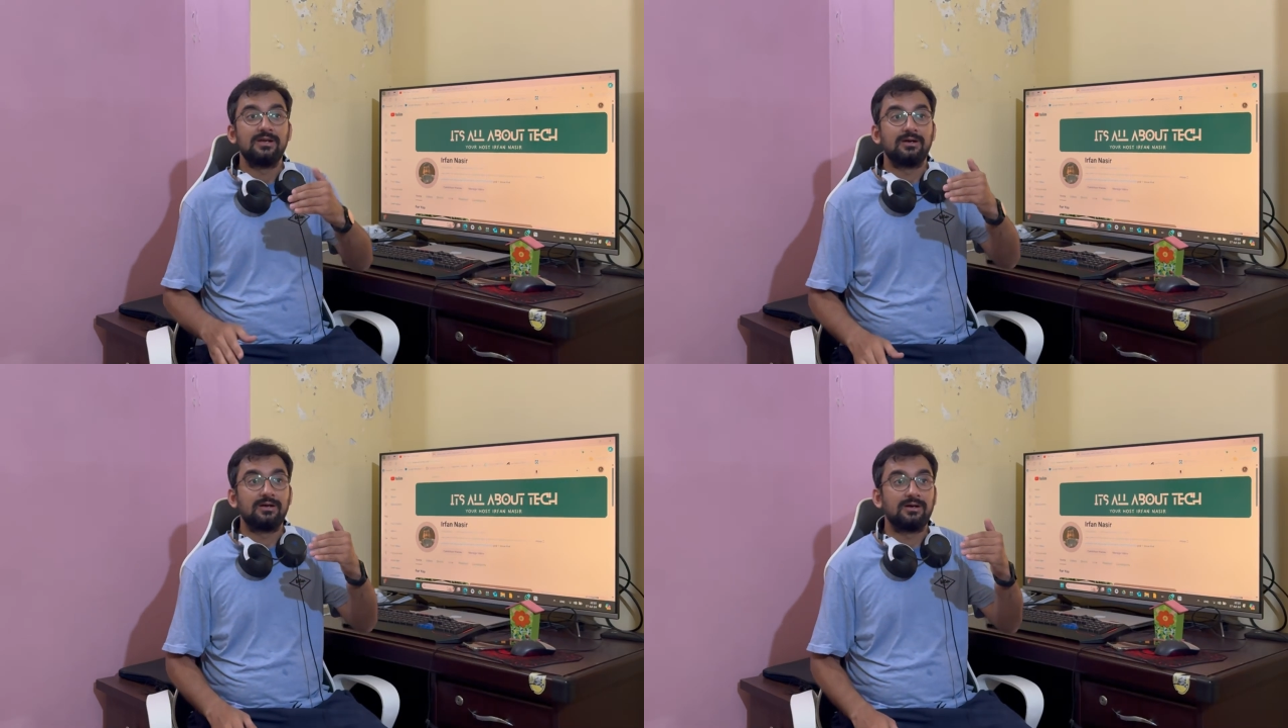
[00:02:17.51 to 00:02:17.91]

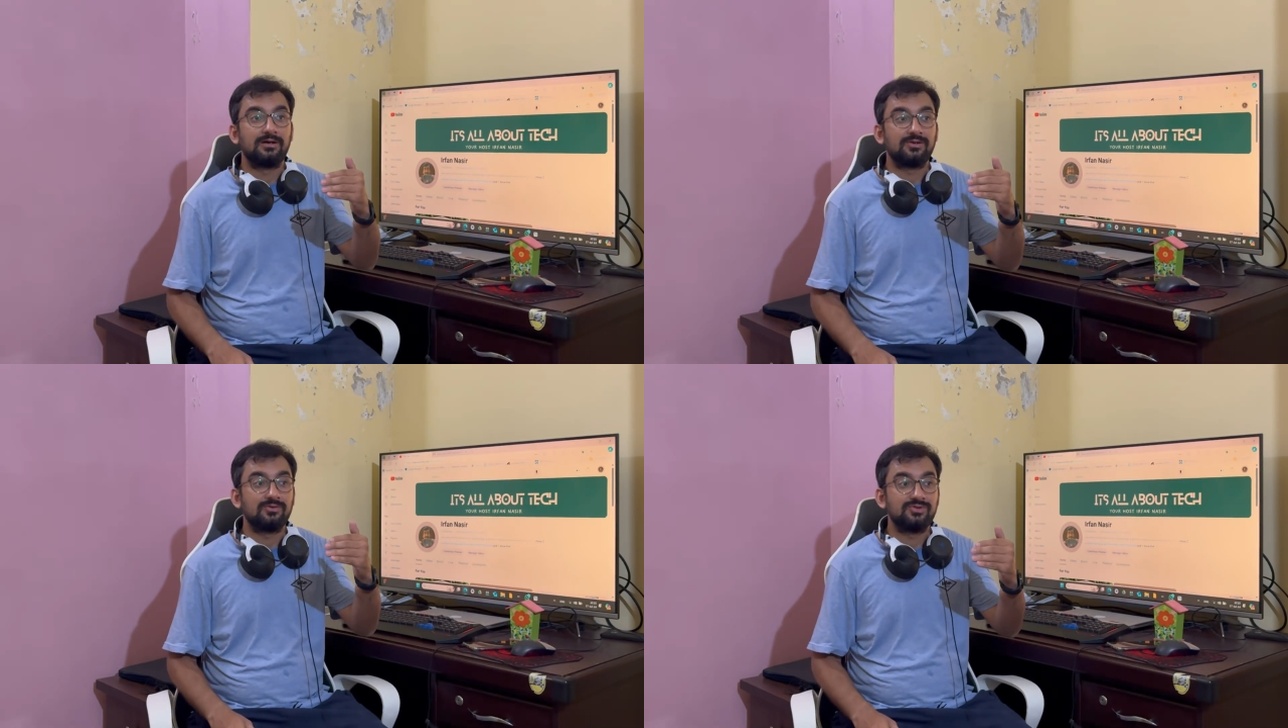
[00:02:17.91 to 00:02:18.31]
uh,
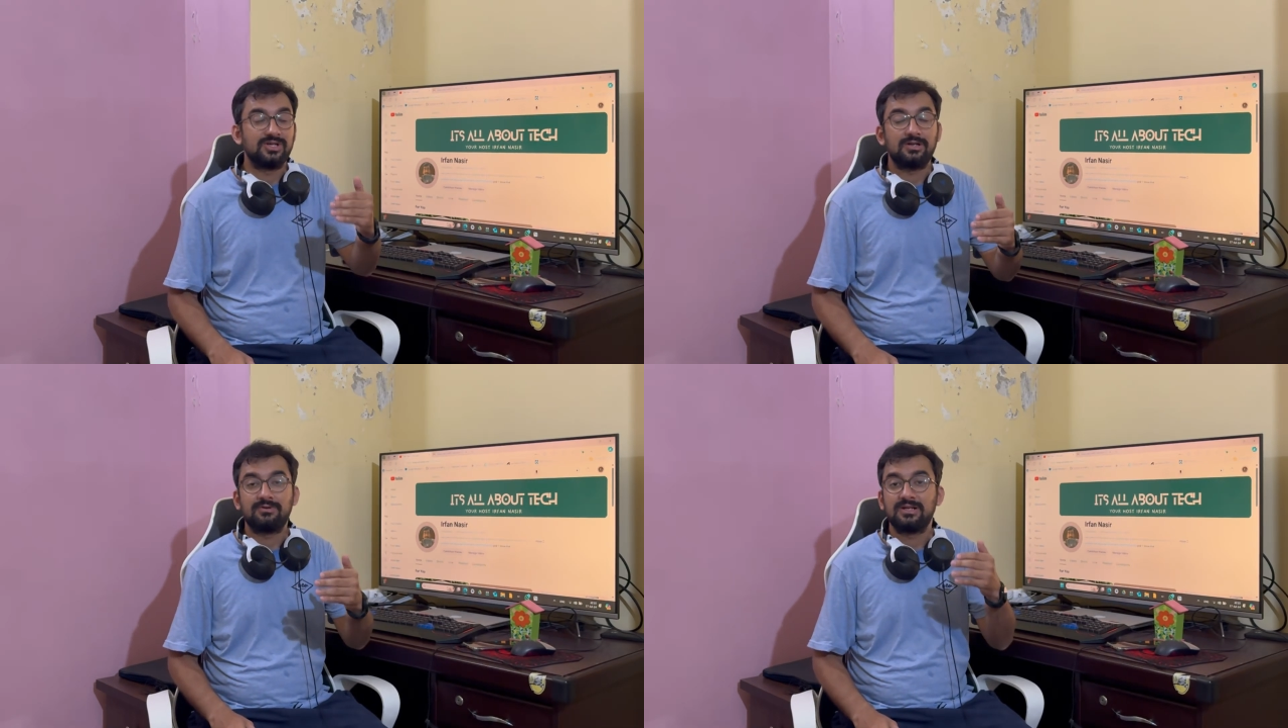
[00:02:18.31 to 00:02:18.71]
you know
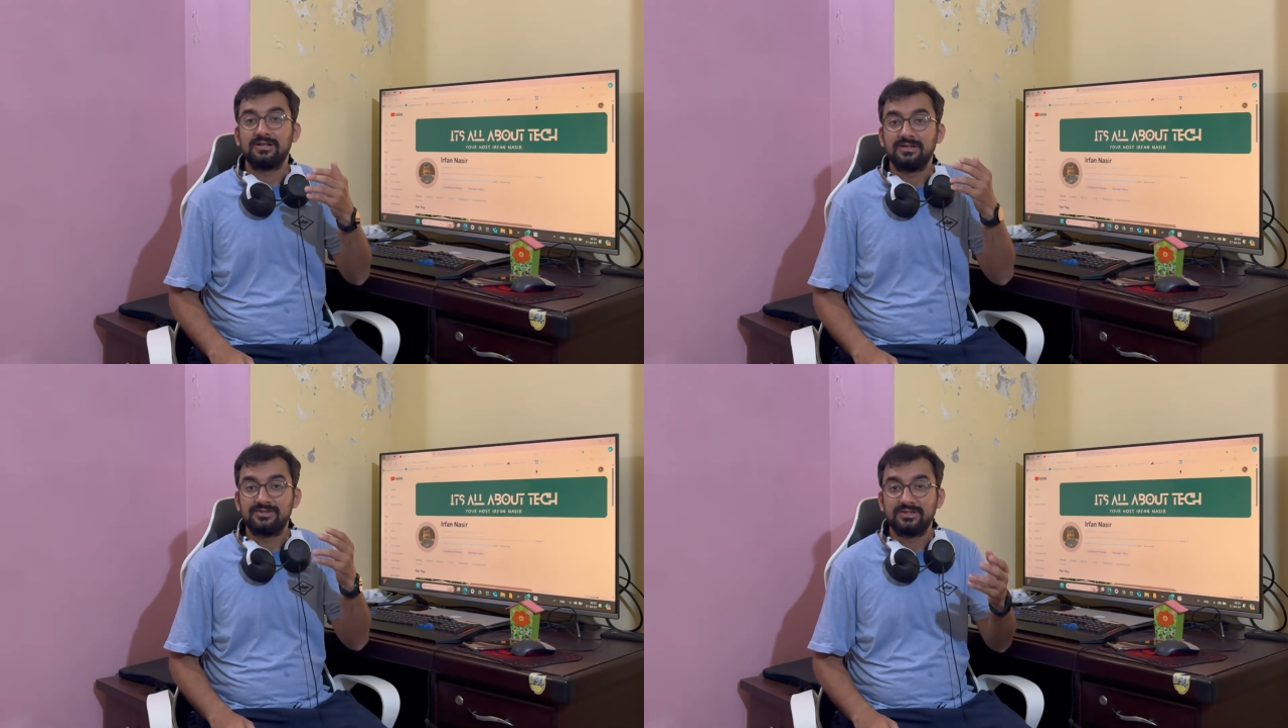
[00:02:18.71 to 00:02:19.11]
genuine and
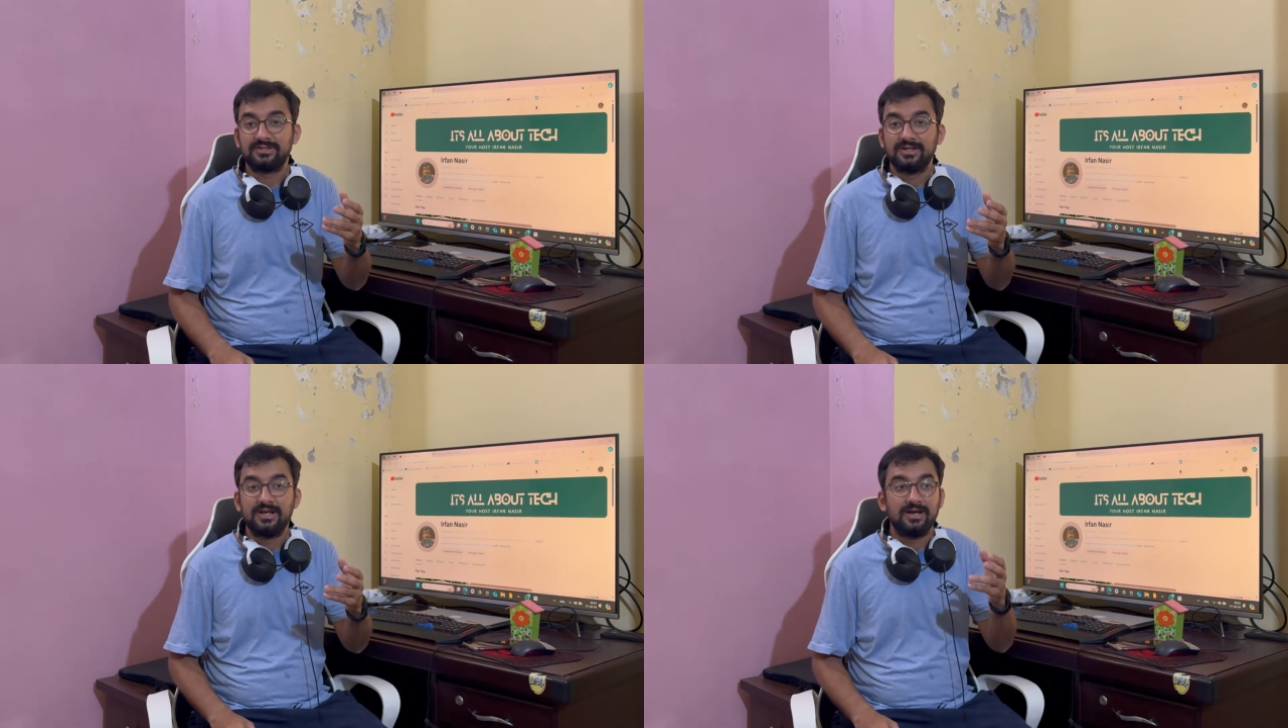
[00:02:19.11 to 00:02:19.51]
legit
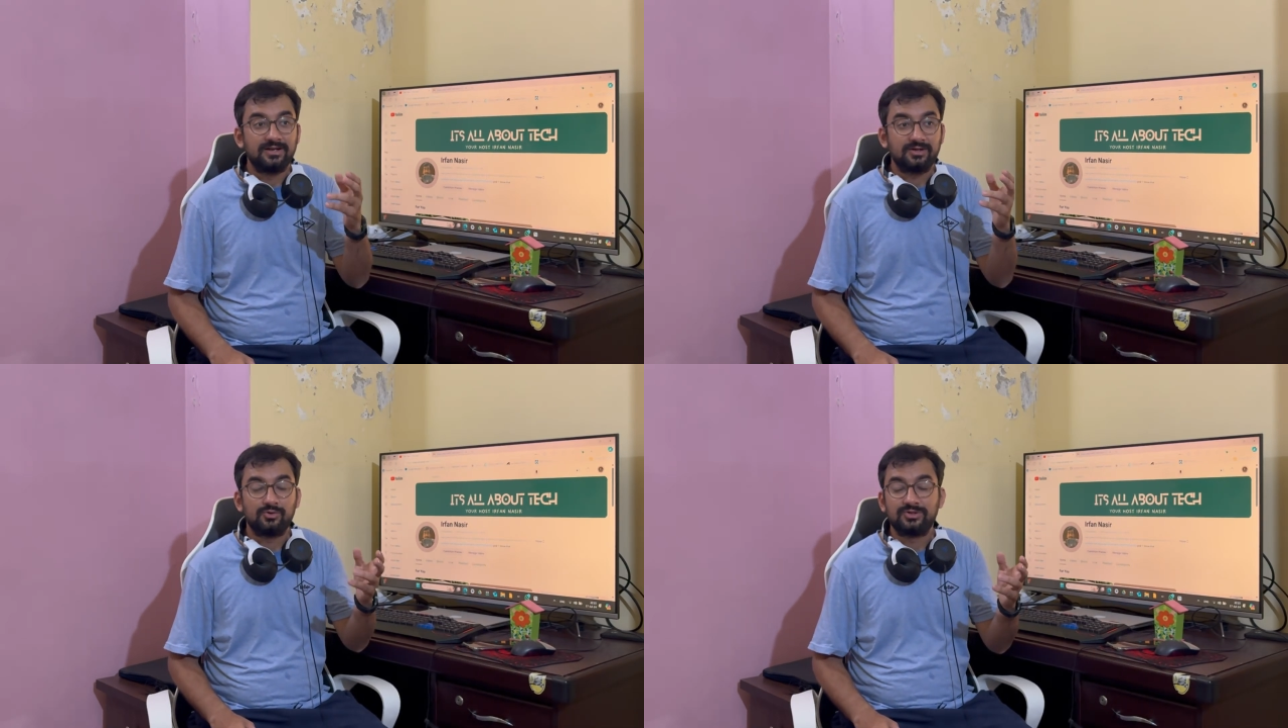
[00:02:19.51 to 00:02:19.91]

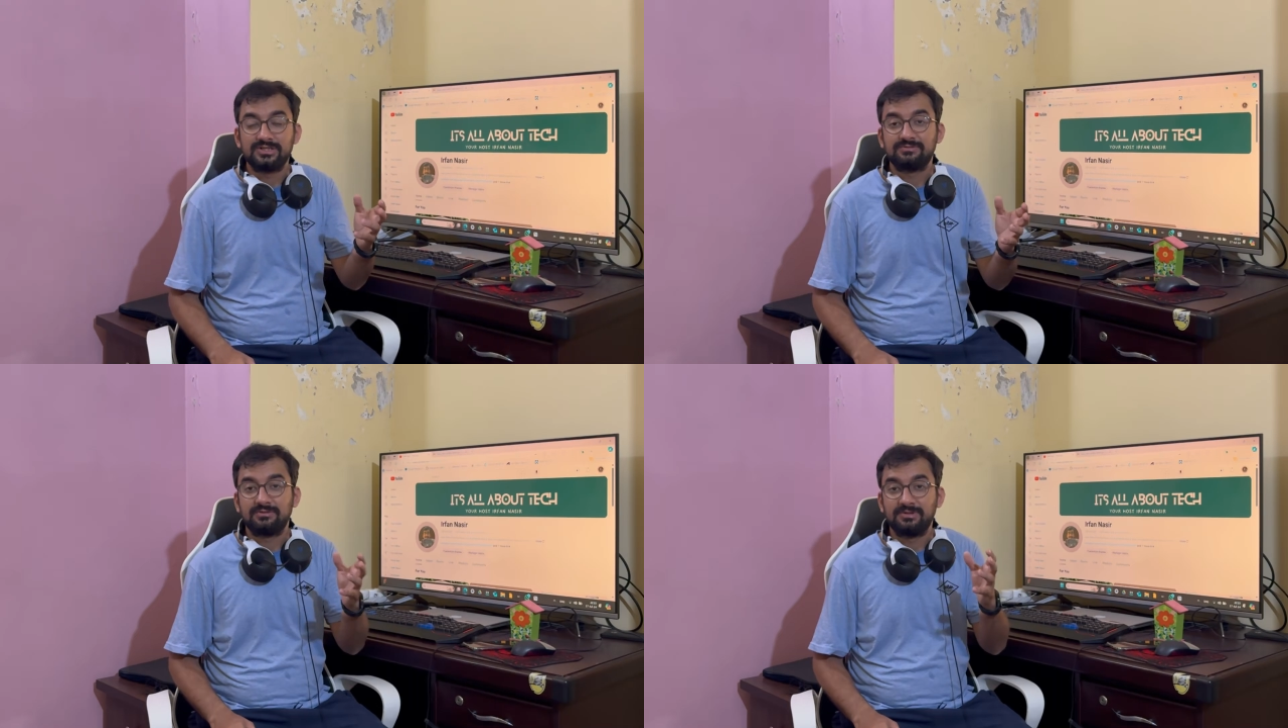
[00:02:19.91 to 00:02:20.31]

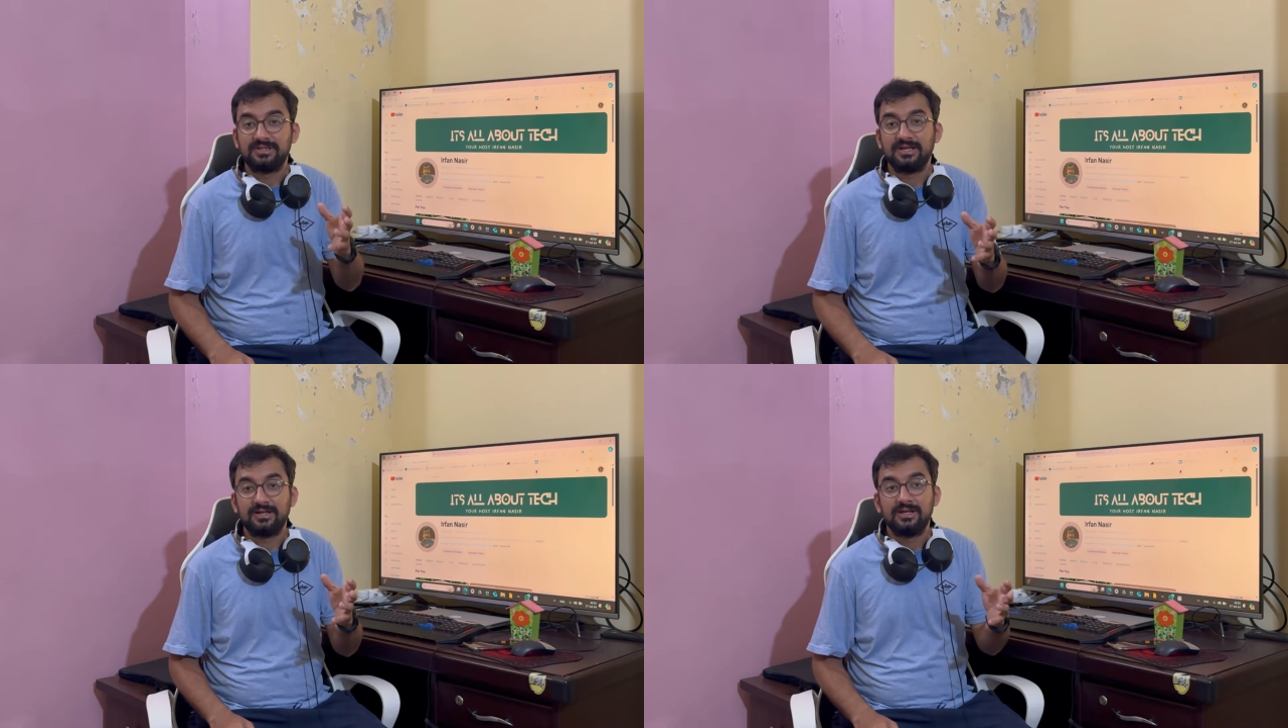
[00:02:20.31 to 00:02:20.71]
recruiters will be
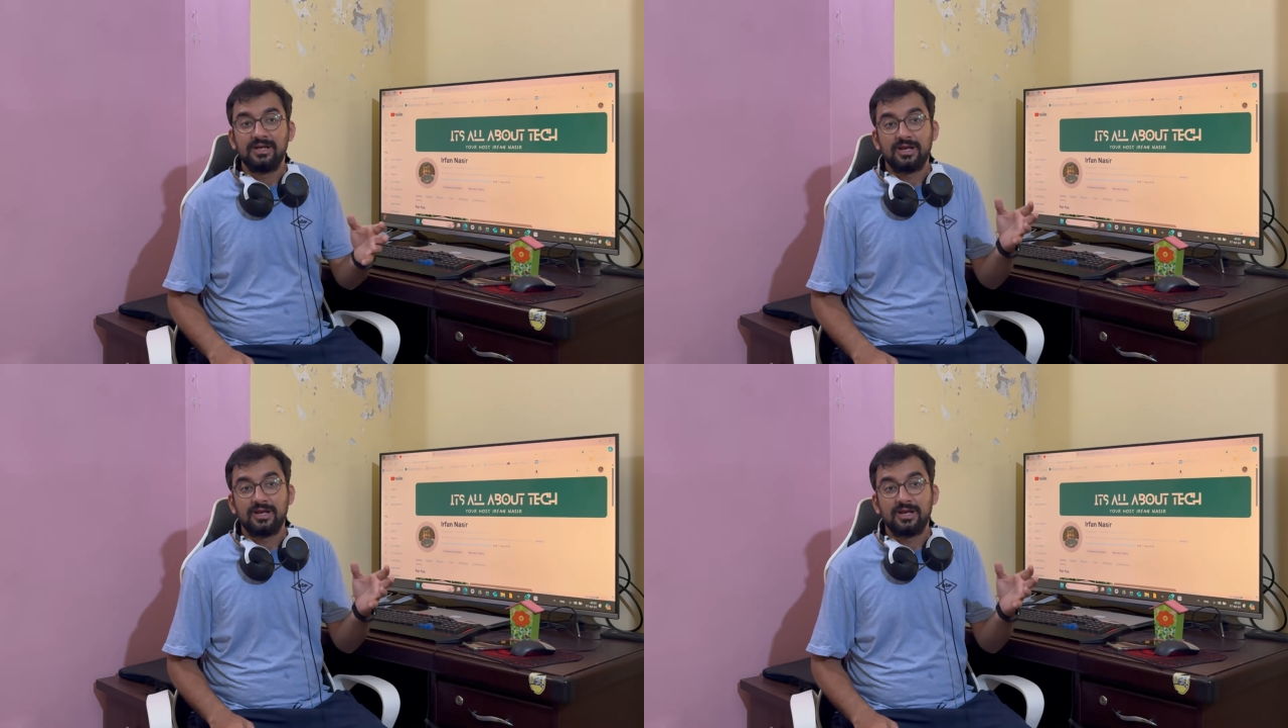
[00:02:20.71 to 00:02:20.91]
there